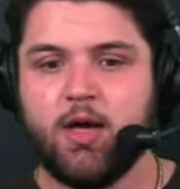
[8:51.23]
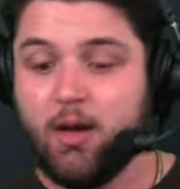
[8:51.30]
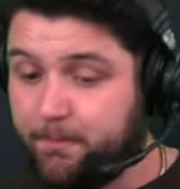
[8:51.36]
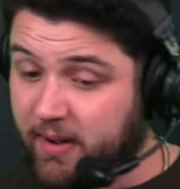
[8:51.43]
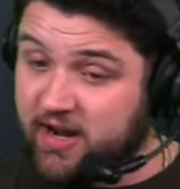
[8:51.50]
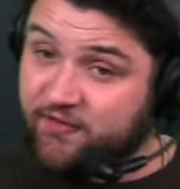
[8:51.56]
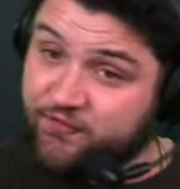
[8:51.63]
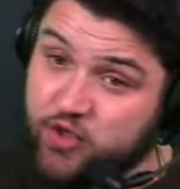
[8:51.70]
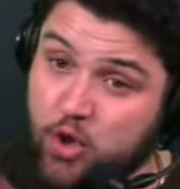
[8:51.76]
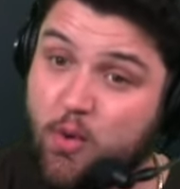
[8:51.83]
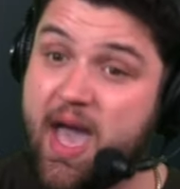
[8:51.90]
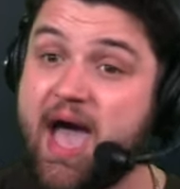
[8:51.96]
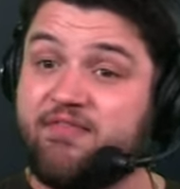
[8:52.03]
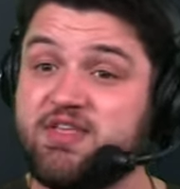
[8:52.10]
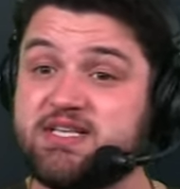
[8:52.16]
But if you
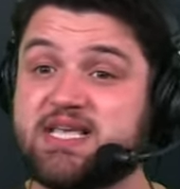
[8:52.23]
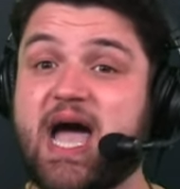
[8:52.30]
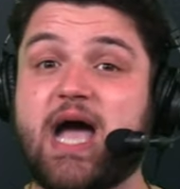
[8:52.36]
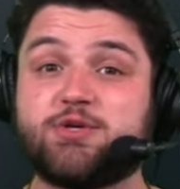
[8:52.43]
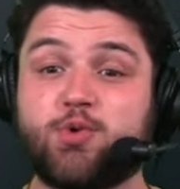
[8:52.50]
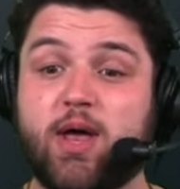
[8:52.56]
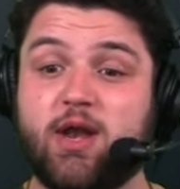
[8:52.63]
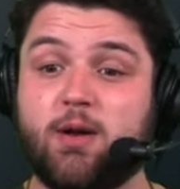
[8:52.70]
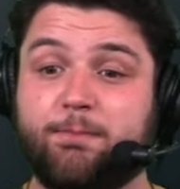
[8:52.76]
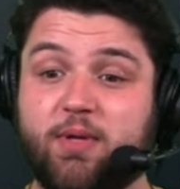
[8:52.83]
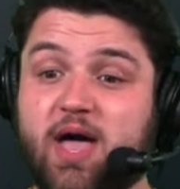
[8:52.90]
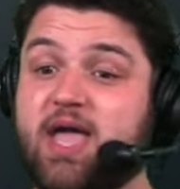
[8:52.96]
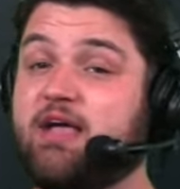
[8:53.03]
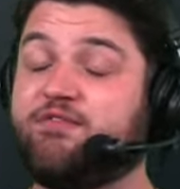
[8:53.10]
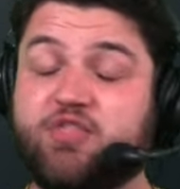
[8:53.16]
have these guys ready to
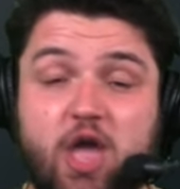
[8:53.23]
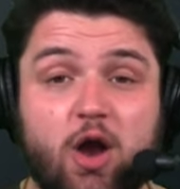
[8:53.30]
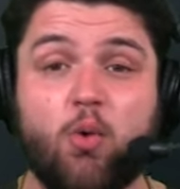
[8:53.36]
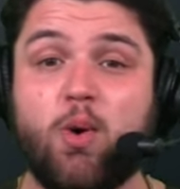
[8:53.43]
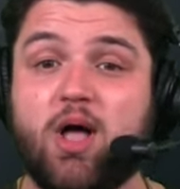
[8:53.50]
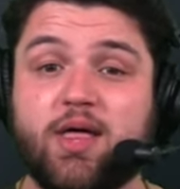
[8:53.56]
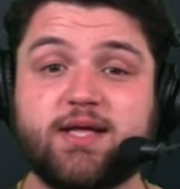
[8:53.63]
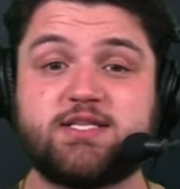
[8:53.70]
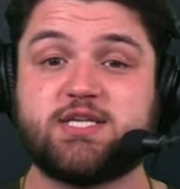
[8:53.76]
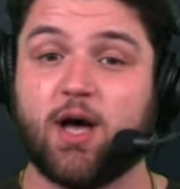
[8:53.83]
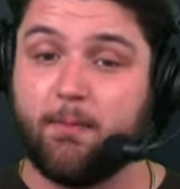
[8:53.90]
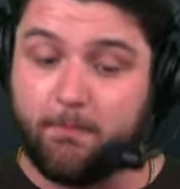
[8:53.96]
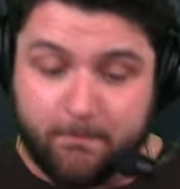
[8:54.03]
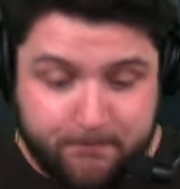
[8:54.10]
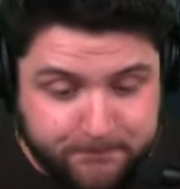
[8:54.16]
play, if they're willing
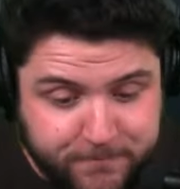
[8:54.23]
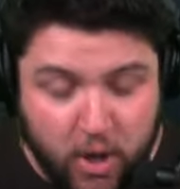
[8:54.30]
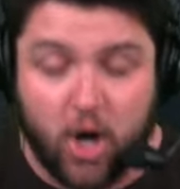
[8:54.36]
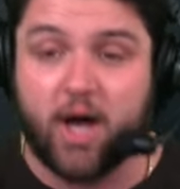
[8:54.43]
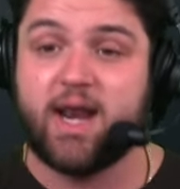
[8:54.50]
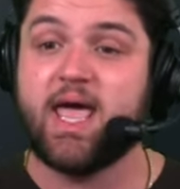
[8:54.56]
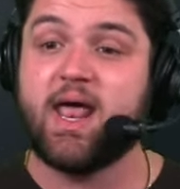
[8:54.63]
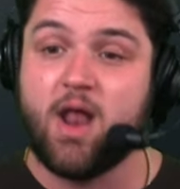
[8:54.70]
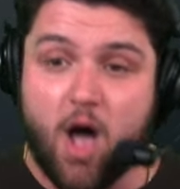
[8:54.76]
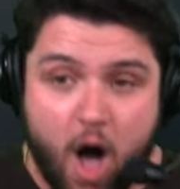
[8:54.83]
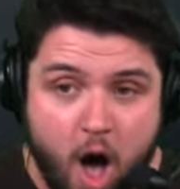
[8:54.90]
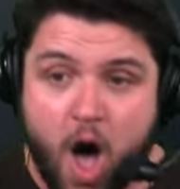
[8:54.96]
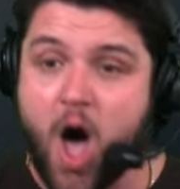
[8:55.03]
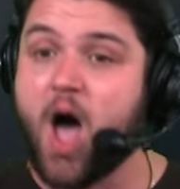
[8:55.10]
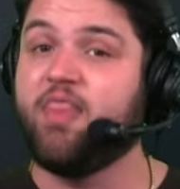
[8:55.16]
to put it
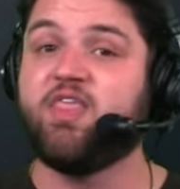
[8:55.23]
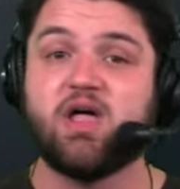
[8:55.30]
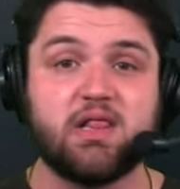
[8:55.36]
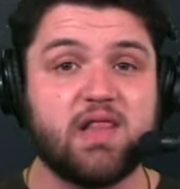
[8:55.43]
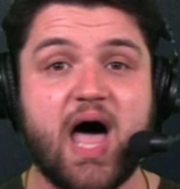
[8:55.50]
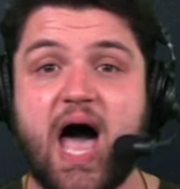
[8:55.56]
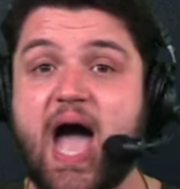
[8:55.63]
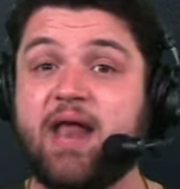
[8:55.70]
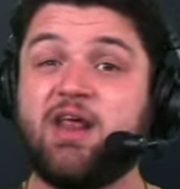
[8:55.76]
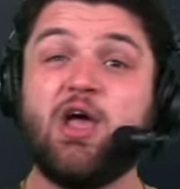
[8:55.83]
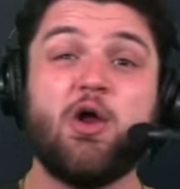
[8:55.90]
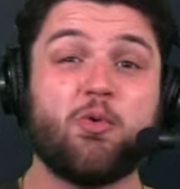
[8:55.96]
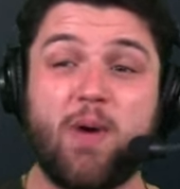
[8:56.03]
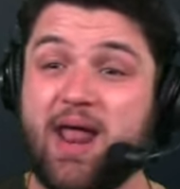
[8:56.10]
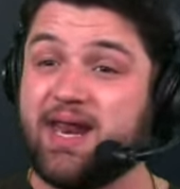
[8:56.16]
on the line,
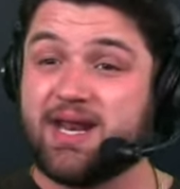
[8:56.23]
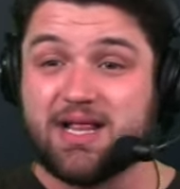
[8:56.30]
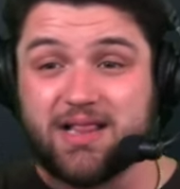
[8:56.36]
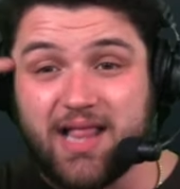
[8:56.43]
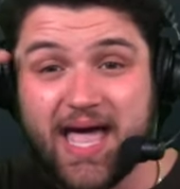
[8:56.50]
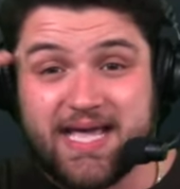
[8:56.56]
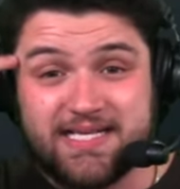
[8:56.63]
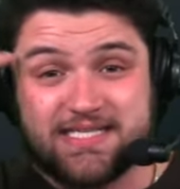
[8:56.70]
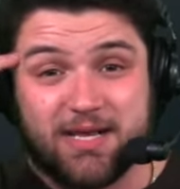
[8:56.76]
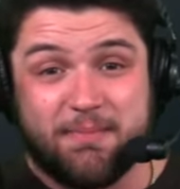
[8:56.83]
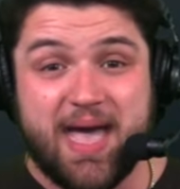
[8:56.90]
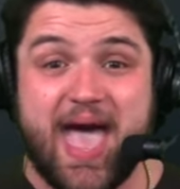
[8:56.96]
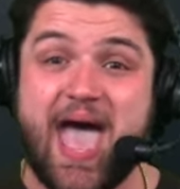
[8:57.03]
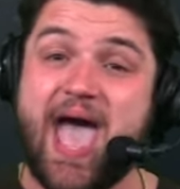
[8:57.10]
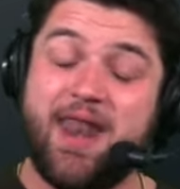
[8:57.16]
ready to lay some
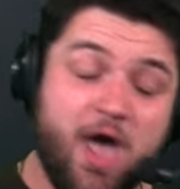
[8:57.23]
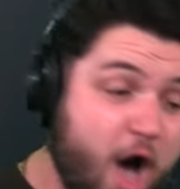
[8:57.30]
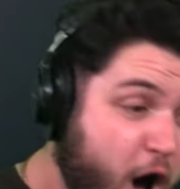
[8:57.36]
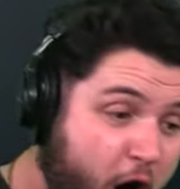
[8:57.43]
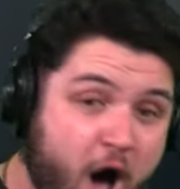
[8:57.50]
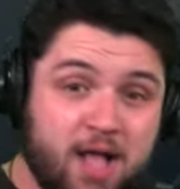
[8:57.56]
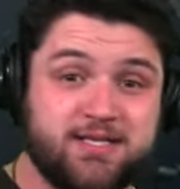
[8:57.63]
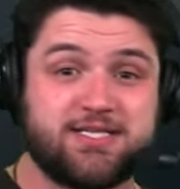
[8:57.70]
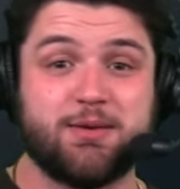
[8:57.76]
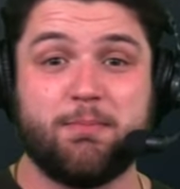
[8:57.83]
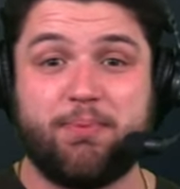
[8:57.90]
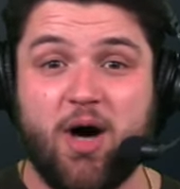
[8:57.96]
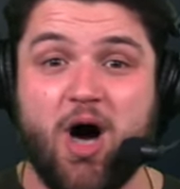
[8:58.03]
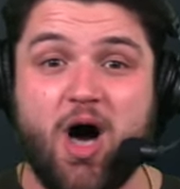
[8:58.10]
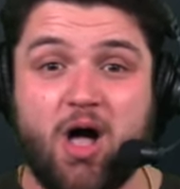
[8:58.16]
head on some
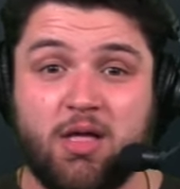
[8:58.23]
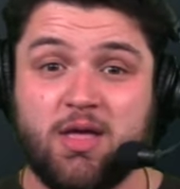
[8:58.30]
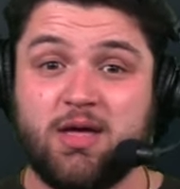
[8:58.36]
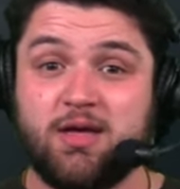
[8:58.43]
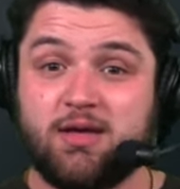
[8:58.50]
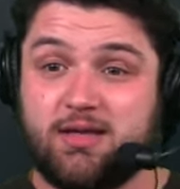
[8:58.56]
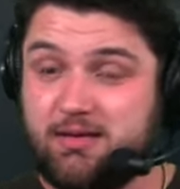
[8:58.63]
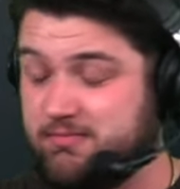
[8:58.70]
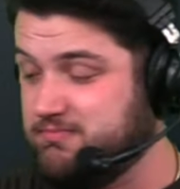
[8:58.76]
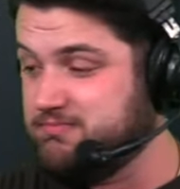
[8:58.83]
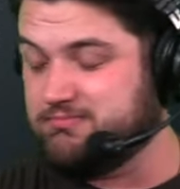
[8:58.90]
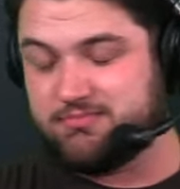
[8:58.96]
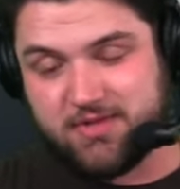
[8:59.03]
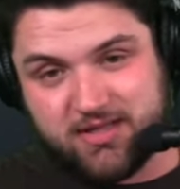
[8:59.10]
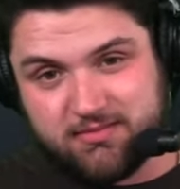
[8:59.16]
ball.
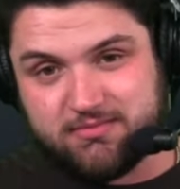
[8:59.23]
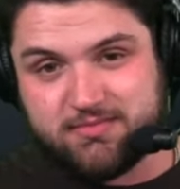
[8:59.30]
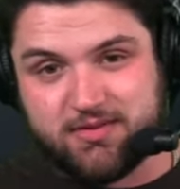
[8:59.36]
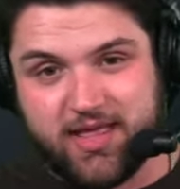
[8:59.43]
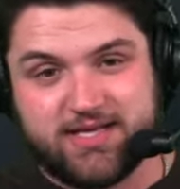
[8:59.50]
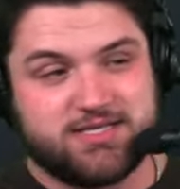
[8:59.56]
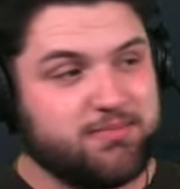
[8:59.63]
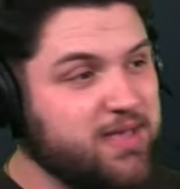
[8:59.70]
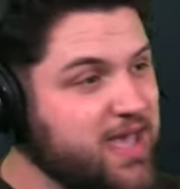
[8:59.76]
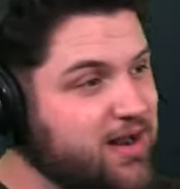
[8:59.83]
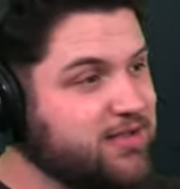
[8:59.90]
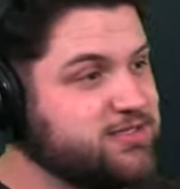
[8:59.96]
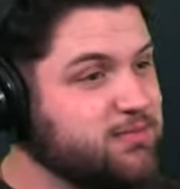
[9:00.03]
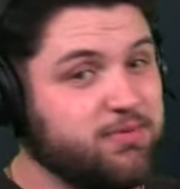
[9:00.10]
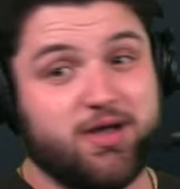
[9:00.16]
Lay some head
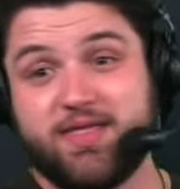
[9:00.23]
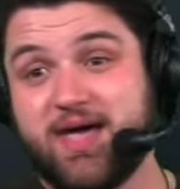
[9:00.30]
on some ball.